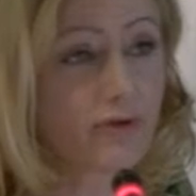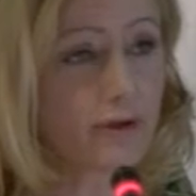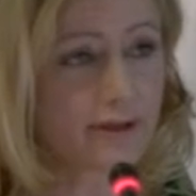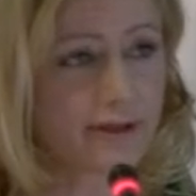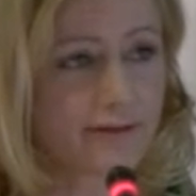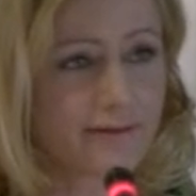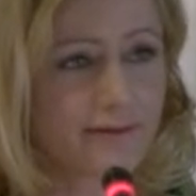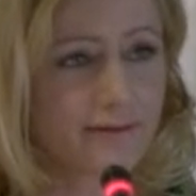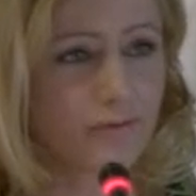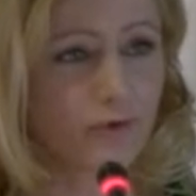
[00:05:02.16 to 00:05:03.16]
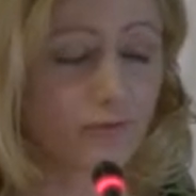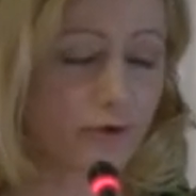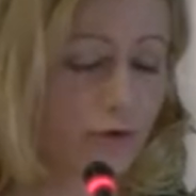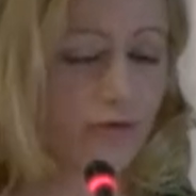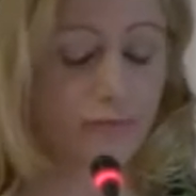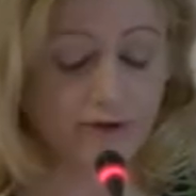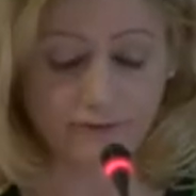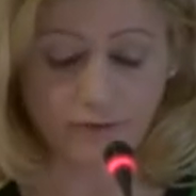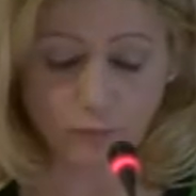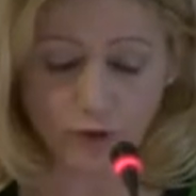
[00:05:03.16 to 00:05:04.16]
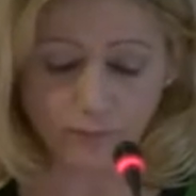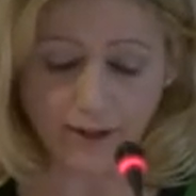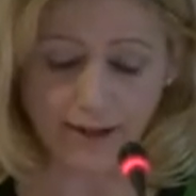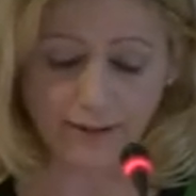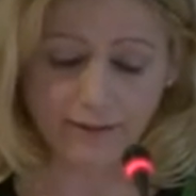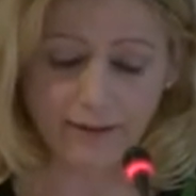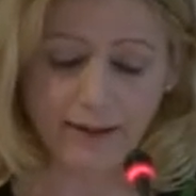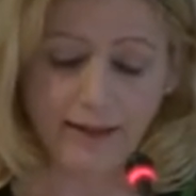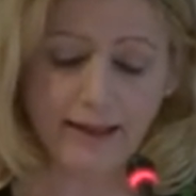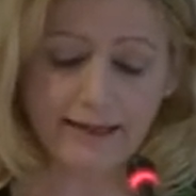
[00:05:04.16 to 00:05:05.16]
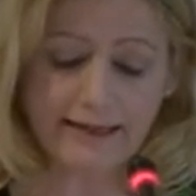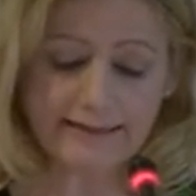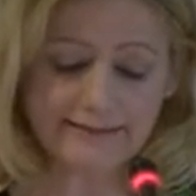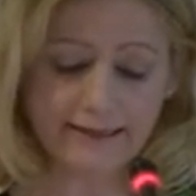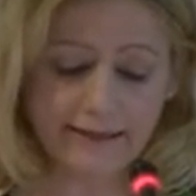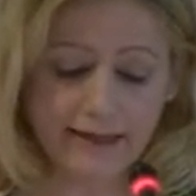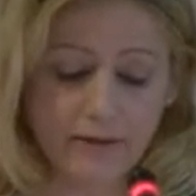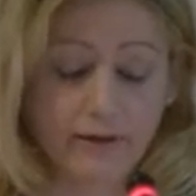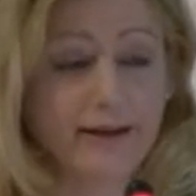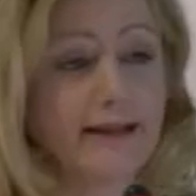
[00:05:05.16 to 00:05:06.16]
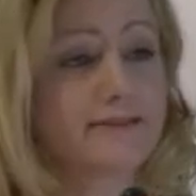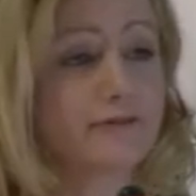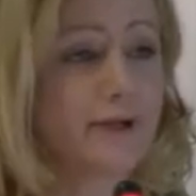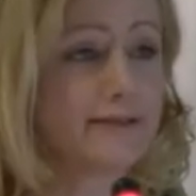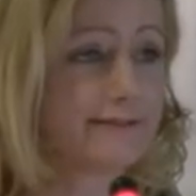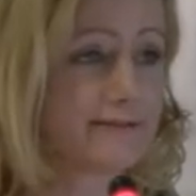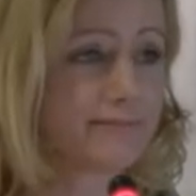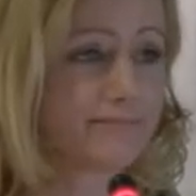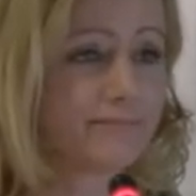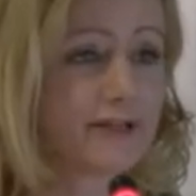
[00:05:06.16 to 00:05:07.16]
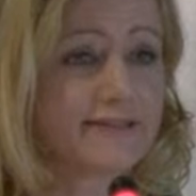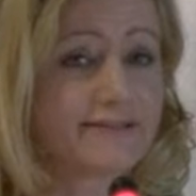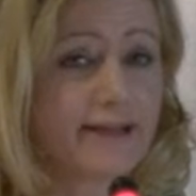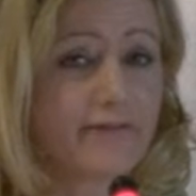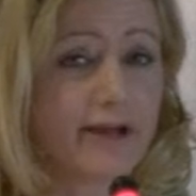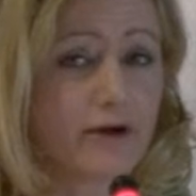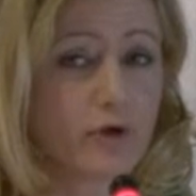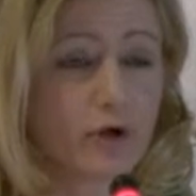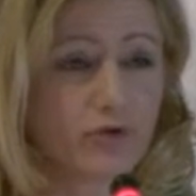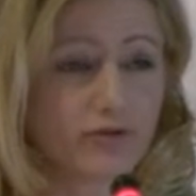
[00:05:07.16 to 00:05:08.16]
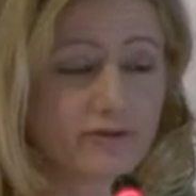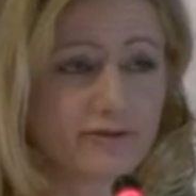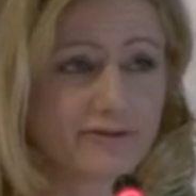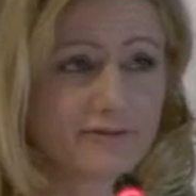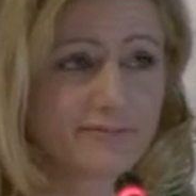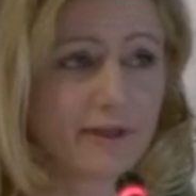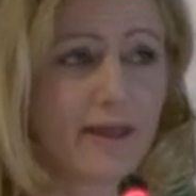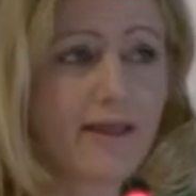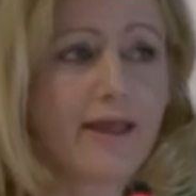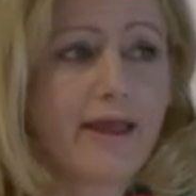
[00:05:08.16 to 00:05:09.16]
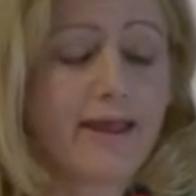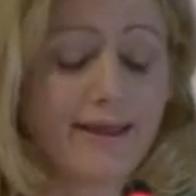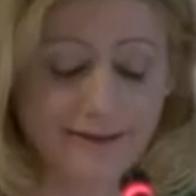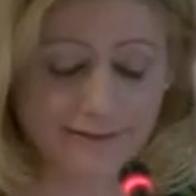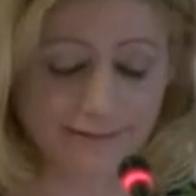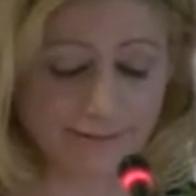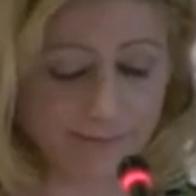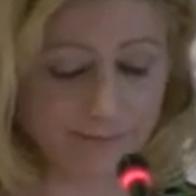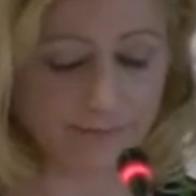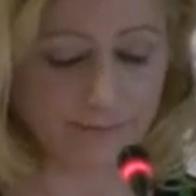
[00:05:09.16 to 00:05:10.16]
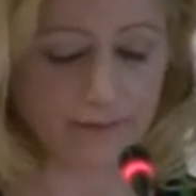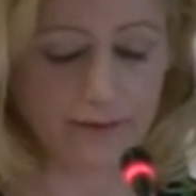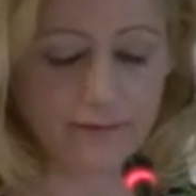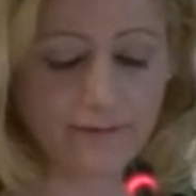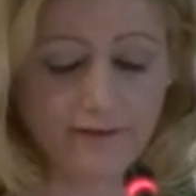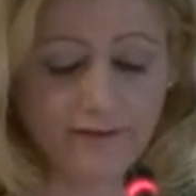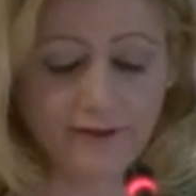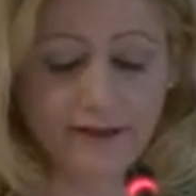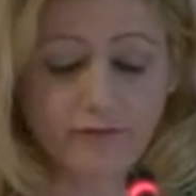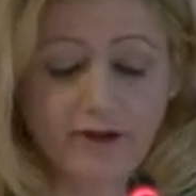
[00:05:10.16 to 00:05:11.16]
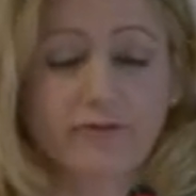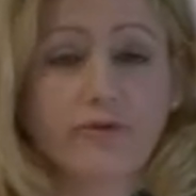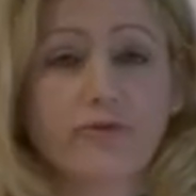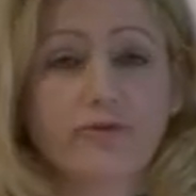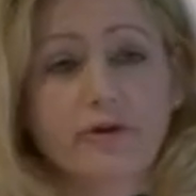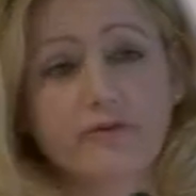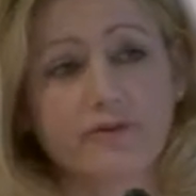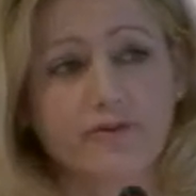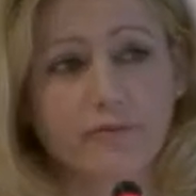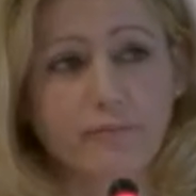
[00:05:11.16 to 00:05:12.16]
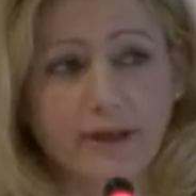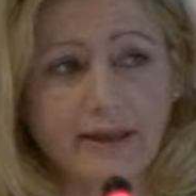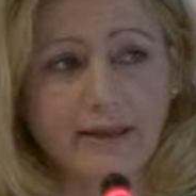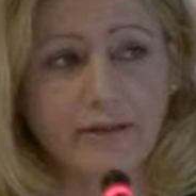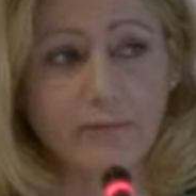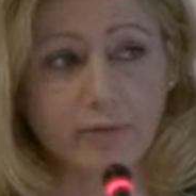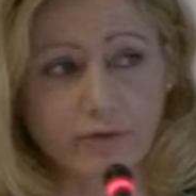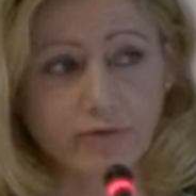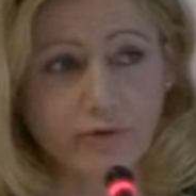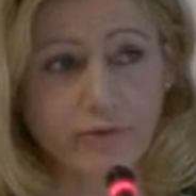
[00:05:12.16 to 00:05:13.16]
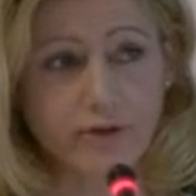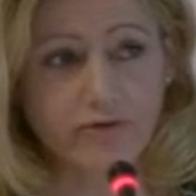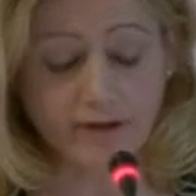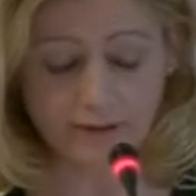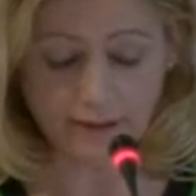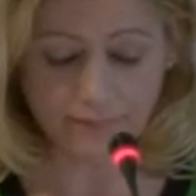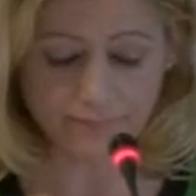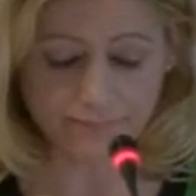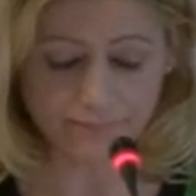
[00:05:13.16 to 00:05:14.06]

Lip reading: Solik, which we know is the president of the World Bank, and he's sending out an SOS, saving our oceans. And the sea rescue service being the blue growth agenda.